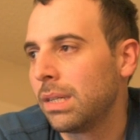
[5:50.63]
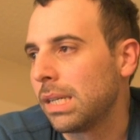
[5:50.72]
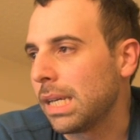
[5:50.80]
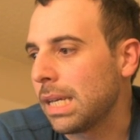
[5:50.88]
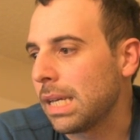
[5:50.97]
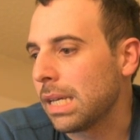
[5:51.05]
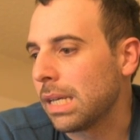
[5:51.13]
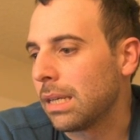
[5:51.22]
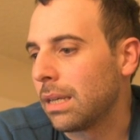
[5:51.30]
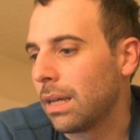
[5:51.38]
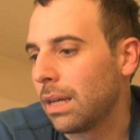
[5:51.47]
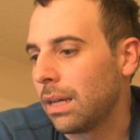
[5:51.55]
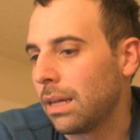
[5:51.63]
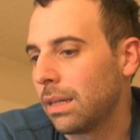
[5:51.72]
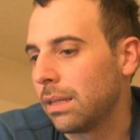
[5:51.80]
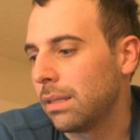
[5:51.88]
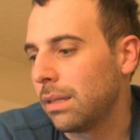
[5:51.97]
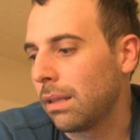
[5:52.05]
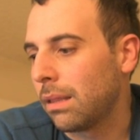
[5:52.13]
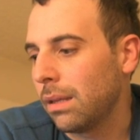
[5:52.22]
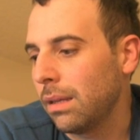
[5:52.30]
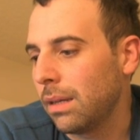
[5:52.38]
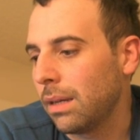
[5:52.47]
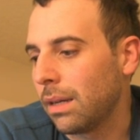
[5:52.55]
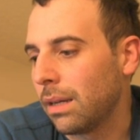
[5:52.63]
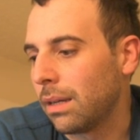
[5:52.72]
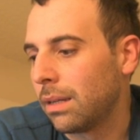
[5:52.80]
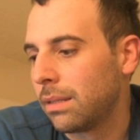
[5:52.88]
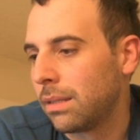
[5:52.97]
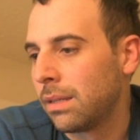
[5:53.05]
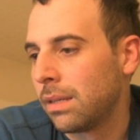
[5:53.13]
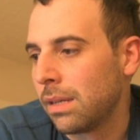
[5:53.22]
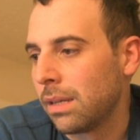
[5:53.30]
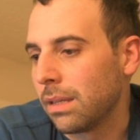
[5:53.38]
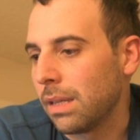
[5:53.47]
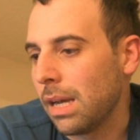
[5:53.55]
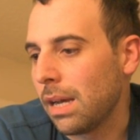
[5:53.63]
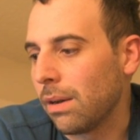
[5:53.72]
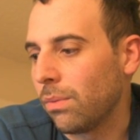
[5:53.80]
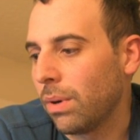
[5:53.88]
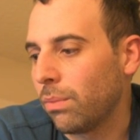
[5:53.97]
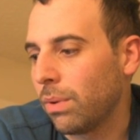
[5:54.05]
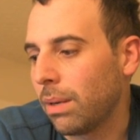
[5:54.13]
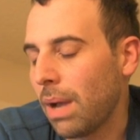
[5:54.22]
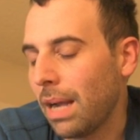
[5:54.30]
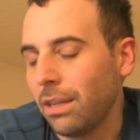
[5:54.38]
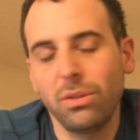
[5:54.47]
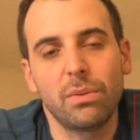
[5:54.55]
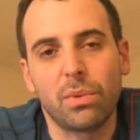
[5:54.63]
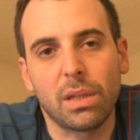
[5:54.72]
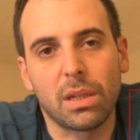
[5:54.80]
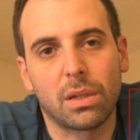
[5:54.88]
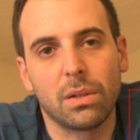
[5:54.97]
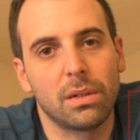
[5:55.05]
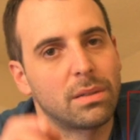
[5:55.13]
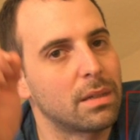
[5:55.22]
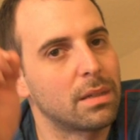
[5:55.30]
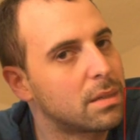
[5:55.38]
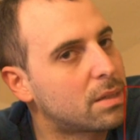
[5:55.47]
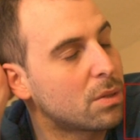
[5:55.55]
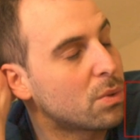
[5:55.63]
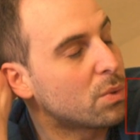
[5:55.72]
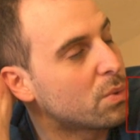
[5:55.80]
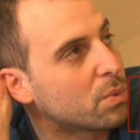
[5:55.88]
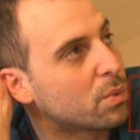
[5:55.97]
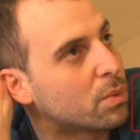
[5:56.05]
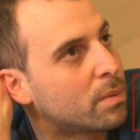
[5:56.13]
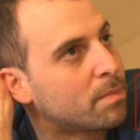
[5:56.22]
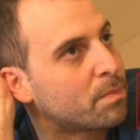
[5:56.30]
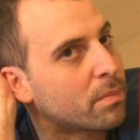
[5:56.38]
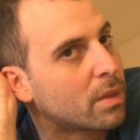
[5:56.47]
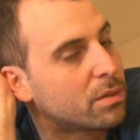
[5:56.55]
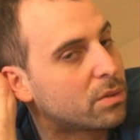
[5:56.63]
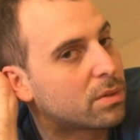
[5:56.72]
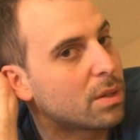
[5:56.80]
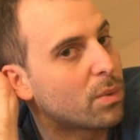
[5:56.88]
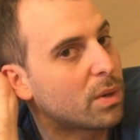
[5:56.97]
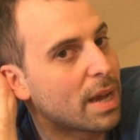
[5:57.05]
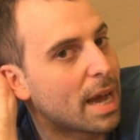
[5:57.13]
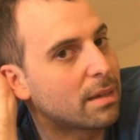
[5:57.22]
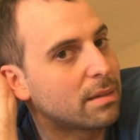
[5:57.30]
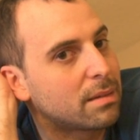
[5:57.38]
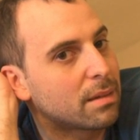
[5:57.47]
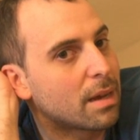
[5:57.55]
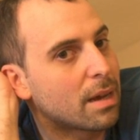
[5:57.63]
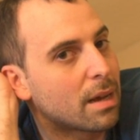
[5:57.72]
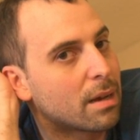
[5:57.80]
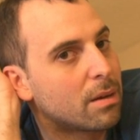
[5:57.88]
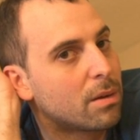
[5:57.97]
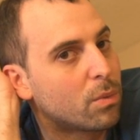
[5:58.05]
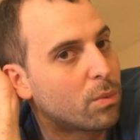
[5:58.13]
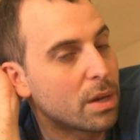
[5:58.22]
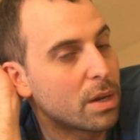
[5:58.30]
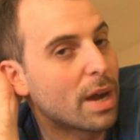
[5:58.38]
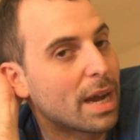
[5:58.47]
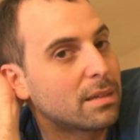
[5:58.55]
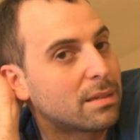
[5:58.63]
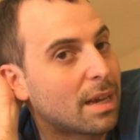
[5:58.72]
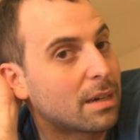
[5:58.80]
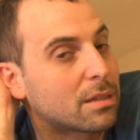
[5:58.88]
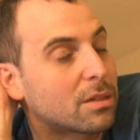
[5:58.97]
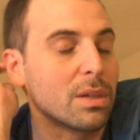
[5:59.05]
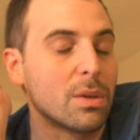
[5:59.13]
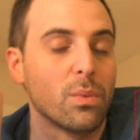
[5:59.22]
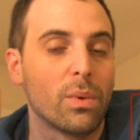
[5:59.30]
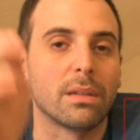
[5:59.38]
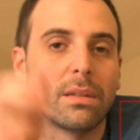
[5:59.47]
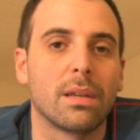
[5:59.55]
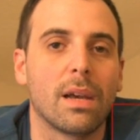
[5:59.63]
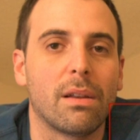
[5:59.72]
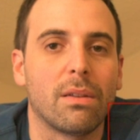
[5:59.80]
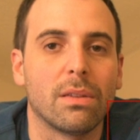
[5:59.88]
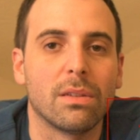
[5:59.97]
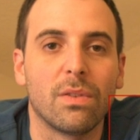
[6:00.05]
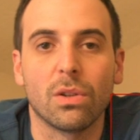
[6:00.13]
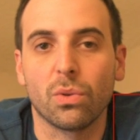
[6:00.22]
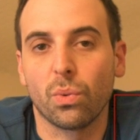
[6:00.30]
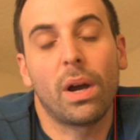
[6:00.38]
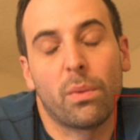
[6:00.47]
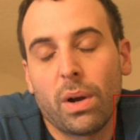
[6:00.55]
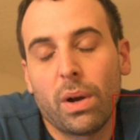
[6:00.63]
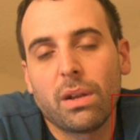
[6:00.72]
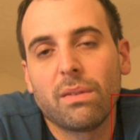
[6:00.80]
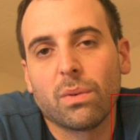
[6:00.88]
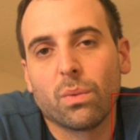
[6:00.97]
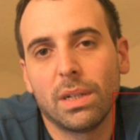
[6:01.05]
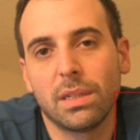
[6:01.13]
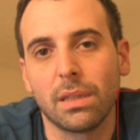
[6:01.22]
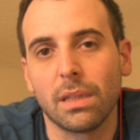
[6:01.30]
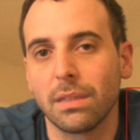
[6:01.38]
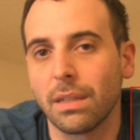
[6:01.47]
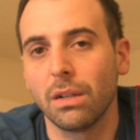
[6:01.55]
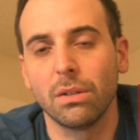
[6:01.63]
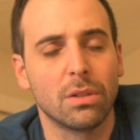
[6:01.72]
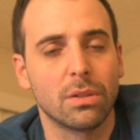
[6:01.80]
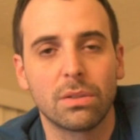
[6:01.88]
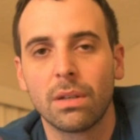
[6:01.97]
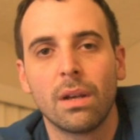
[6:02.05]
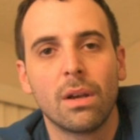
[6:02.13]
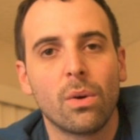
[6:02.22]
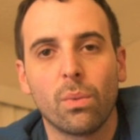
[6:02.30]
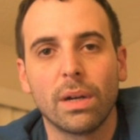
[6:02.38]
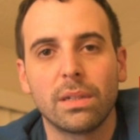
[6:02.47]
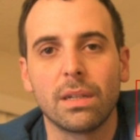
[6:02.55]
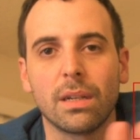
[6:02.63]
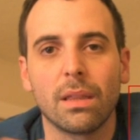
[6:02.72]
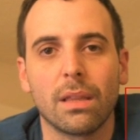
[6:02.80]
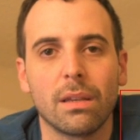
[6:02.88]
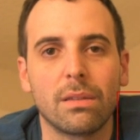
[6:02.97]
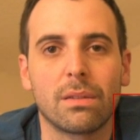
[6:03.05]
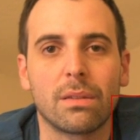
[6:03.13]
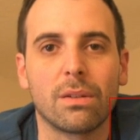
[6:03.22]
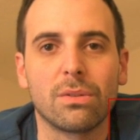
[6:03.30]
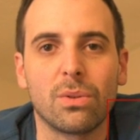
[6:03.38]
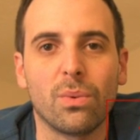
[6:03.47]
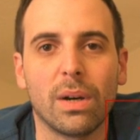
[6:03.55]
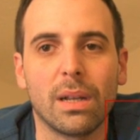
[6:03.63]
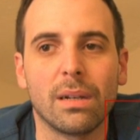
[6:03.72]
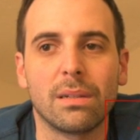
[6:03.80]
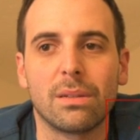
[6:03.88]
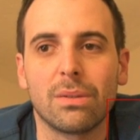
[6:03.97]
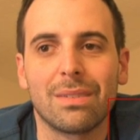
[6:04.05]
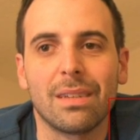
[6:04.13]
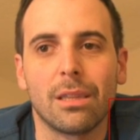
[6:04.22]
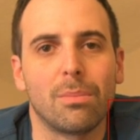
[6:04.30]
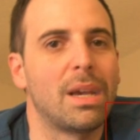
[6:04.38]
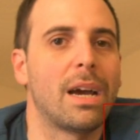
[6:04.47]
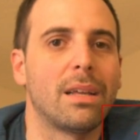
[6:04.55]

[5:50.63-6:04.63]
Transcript: And I think, what I'm actually really curious is to see what you guys actually want out of this video. Why are you even watching this? Are you just watching this because you want to see the behind the